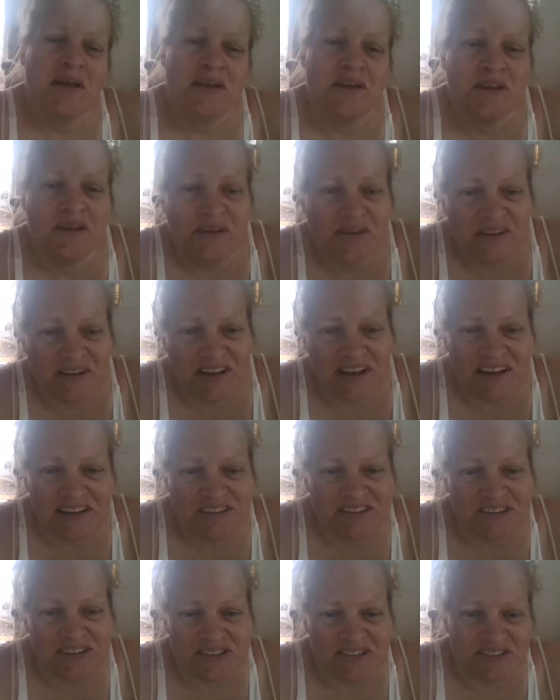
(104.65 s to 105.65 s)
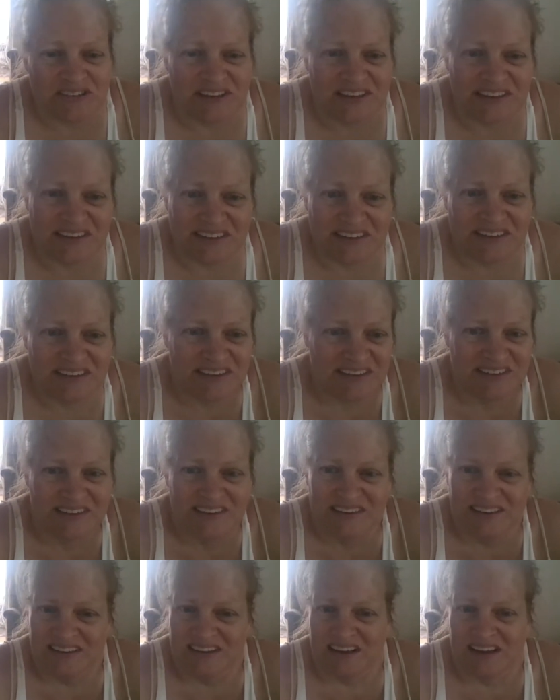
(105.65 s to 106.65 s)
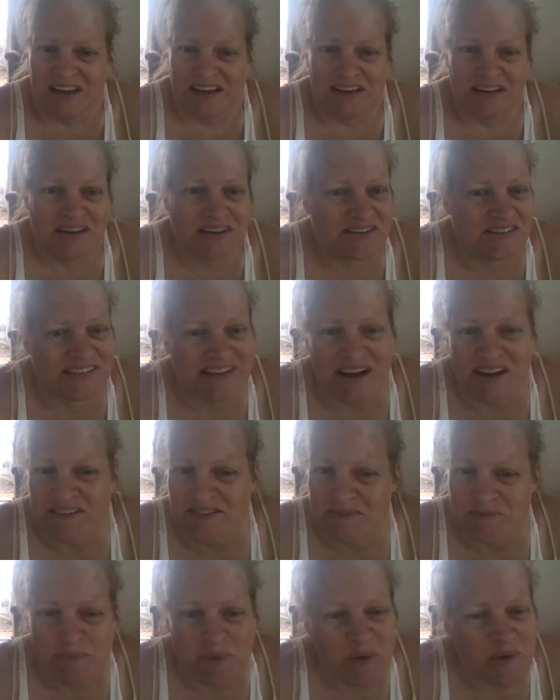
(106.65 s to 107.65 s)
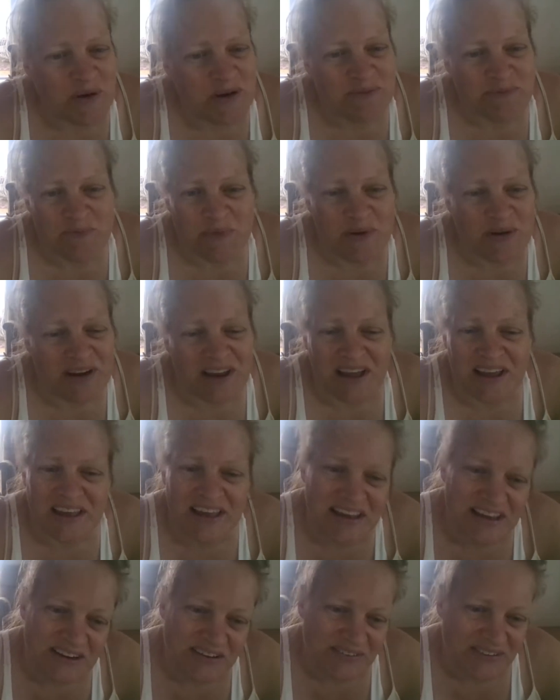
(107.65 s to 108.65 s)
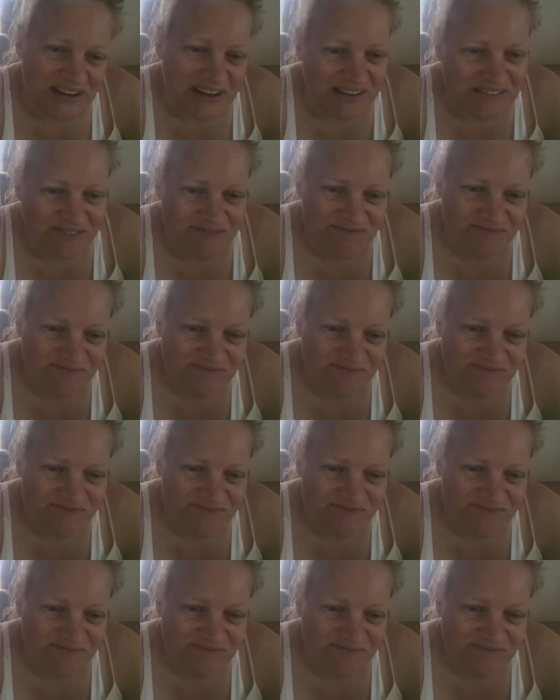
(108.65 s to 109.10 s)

your issues. You sound more and more like Hillary.